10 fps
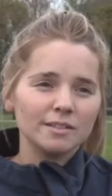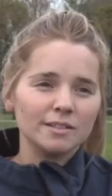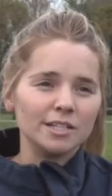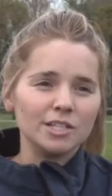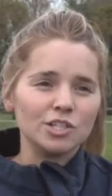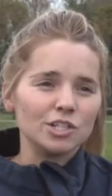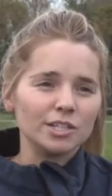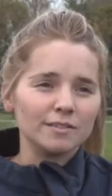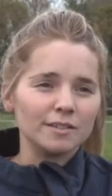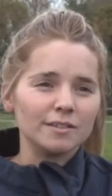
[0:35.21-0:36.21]
niche
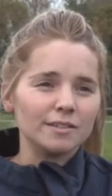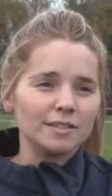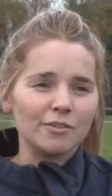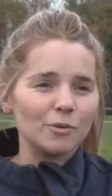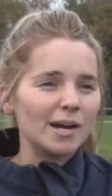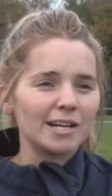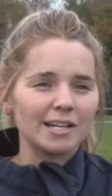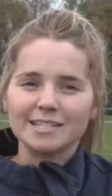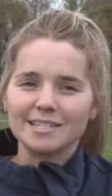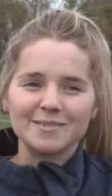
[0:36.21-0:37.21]
in the ROR
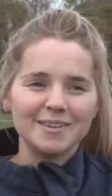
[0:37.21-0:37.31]
classes.